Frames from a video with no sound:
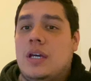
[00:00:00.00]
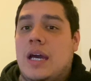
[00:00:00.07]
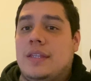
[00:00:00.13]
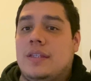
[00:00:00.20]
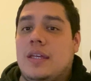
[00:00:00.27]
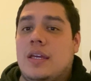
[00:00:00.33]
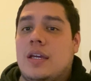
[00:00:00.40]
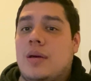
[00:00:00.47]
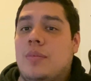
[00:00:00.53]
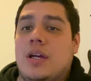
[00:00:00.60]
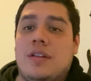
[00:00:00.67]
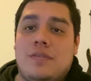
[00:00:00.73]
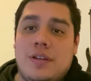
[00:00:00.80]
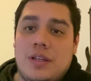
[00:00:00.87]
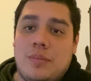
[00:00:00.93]
I think I
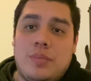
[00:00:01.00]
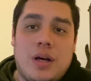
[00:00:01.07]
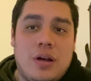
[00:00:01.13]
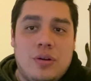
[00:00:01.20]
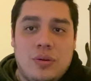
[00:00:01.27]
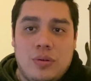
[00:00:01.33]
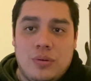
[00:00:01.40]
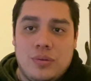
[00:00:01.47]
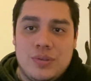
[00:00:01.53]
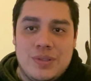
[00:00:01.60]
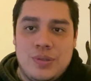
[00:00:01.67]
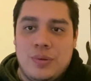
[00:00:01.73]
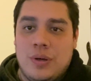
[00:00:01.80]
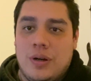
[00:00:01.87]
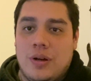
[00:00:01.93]
might have hit a pothole
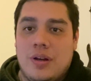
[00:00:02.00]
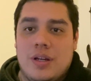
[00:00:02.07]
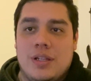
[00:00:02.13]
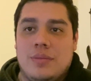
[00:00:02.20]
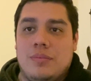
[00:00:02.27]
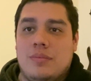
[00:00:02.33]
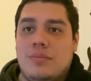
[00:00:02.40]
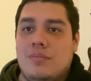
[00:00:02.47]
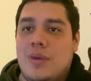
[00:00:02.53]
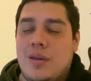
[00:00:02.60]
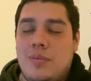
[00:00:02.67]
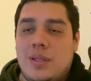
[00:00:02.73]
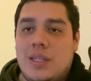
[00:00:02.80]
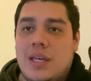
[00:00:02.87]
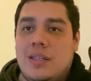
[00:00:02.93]
too hard and
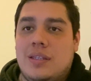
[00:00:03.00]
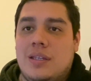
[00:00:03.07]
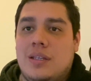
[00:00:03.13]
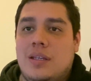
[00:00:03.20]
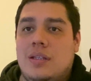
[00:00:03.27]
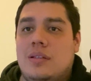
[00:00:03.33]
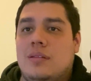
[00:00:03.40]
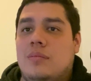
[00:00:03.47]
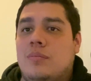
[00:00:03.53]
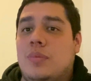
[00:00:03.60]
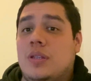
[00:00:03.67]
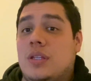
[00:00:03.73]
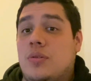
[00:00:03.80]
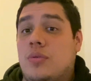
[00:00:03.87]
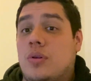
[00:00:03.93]
maybe that did it,
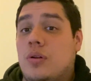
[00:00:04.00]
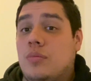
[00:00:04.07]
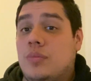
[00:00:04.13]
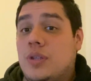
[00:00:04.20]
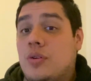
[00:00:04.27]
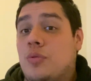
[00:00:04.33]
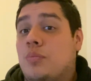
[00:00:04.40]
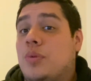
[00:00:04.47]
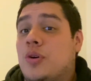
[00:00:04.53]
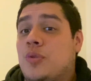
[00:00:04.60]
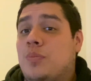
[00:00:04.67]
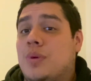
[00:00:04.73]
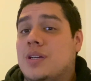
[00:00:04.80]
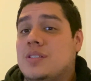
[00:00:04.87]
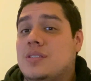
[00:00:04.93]
but they were both
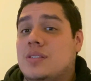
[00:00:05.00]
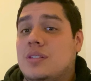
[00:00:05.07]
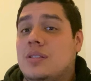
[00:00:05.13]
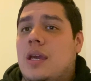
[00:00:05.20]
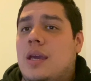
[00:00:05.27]
busted.